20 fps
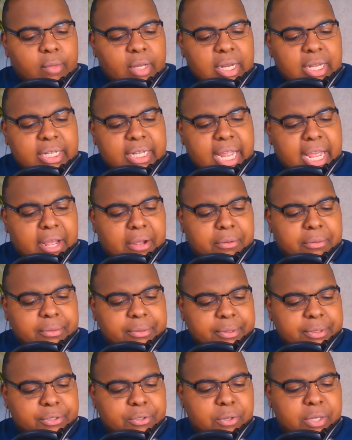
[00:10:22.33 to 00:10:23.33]
Now,
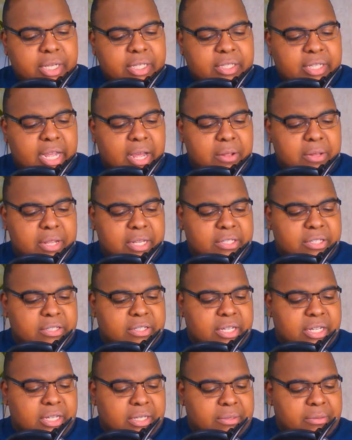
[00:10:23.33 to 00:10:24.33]
you could tell this is
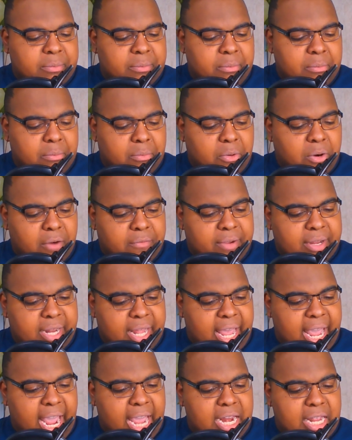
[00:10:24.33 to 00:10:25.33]
a more of an
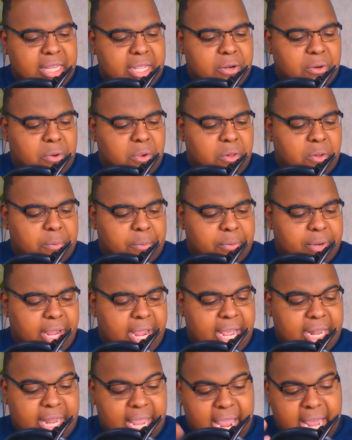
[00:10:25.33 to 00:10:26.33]
analytical
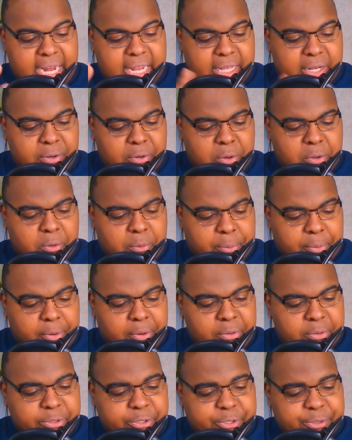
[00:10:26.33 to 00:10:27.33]

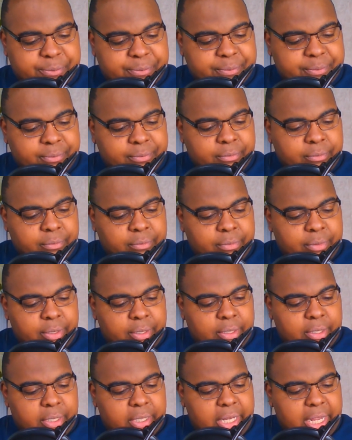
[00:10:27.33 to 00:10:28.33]
approach.
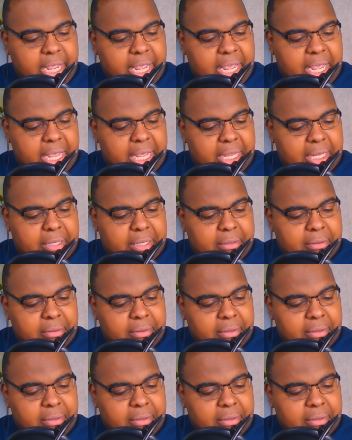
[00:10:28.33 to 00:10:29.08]
And